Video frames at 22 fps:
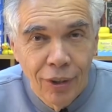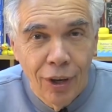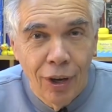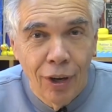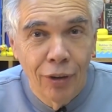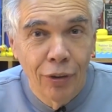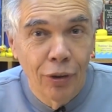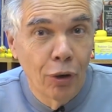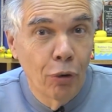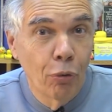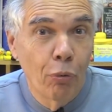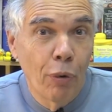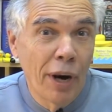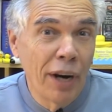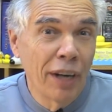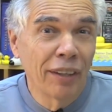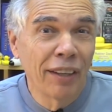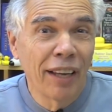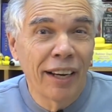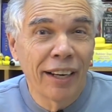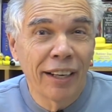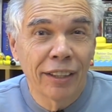Although
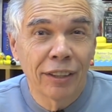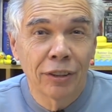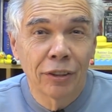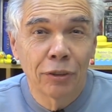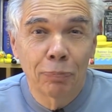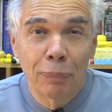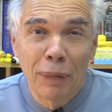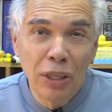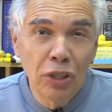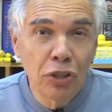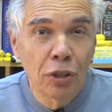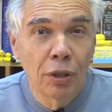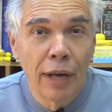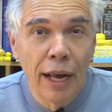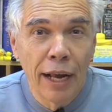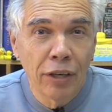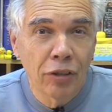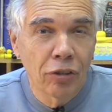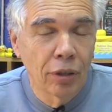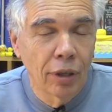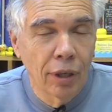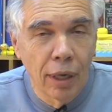where that expression
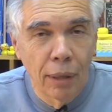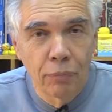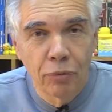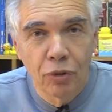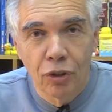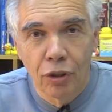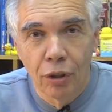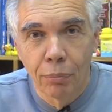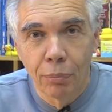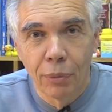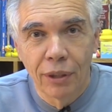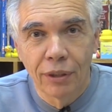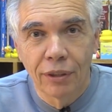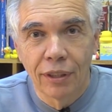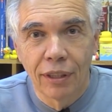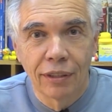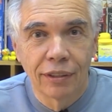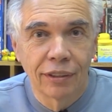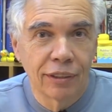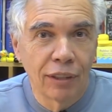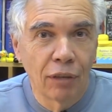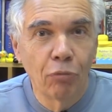actually comes from is
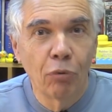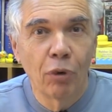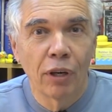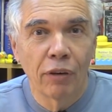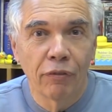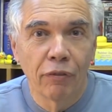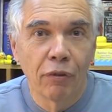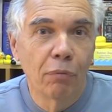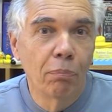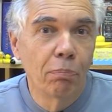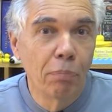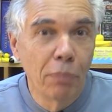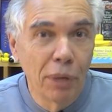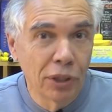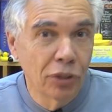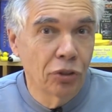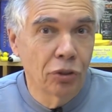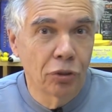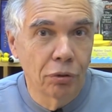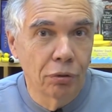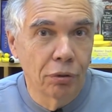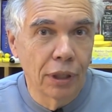somewhat of a
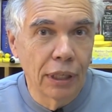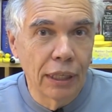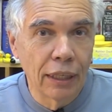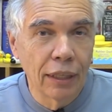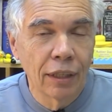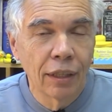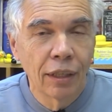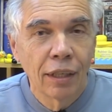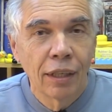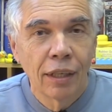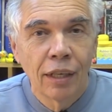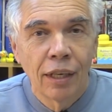mystery.